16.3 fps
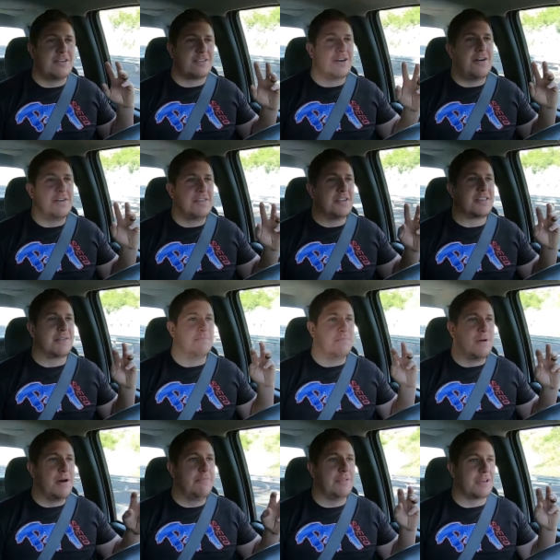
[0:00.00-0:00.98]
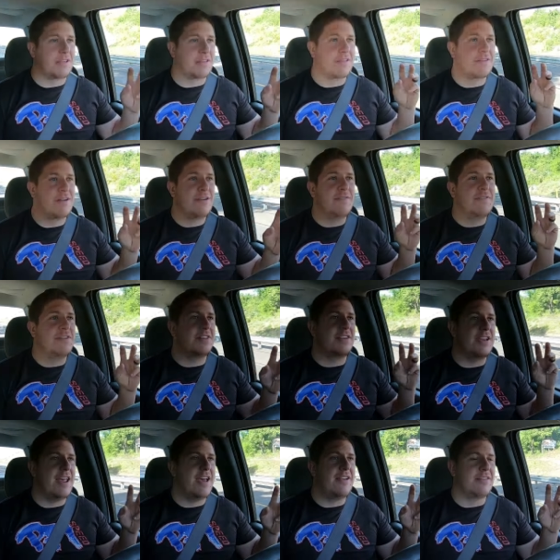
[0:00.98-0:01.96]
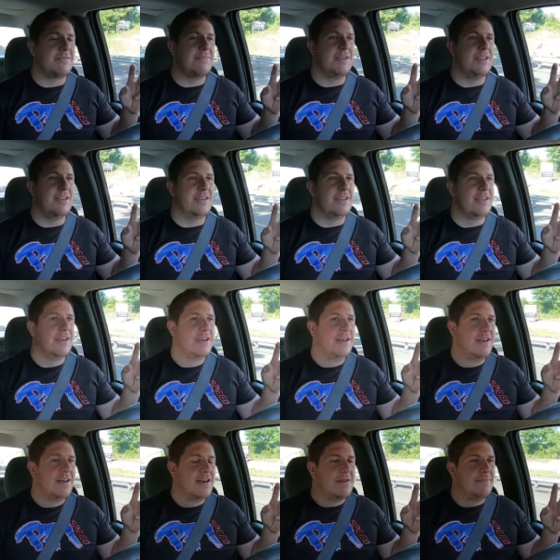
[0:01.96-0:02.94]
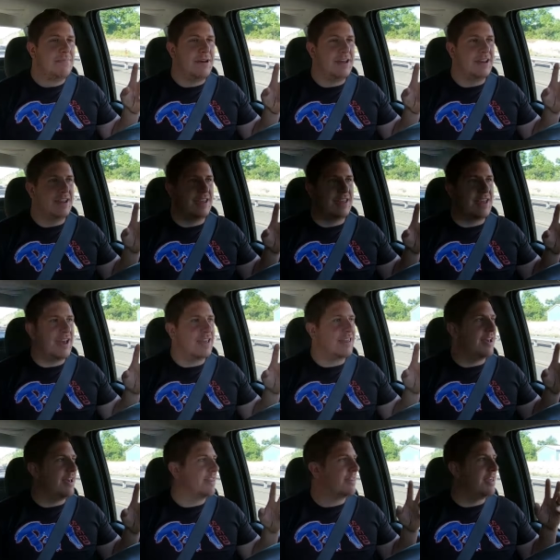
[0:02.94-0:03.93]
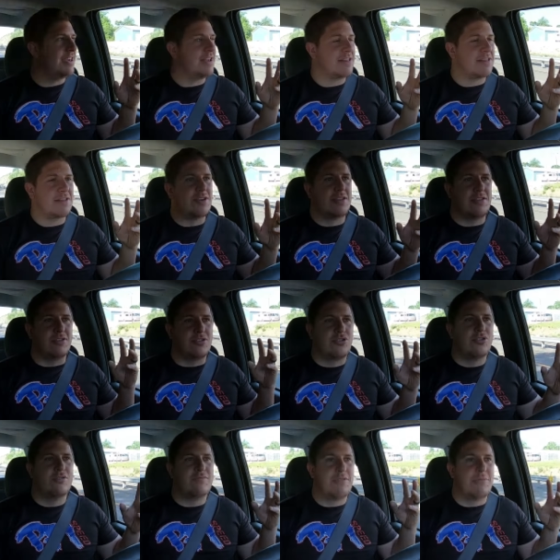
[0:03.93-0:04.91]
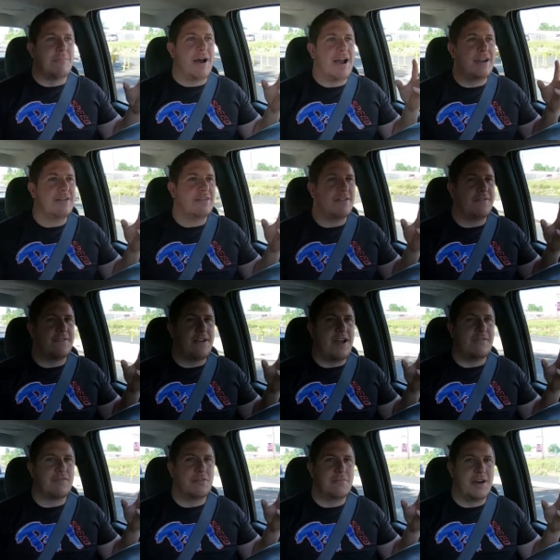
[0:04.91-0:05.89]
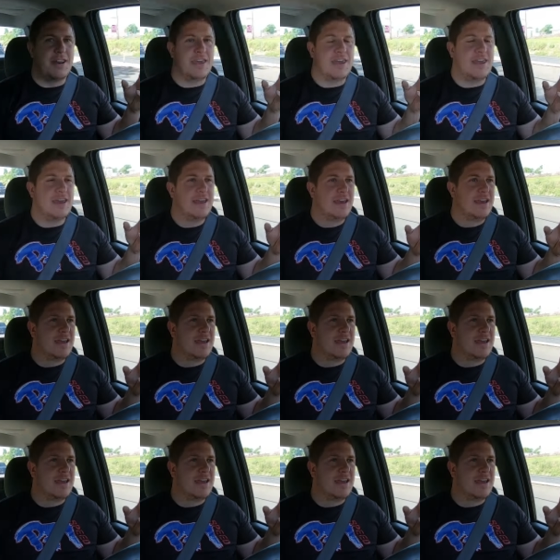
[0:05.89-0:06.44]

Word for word: going to call this a public service announcement, but I, I think it's just a good reminder for everybody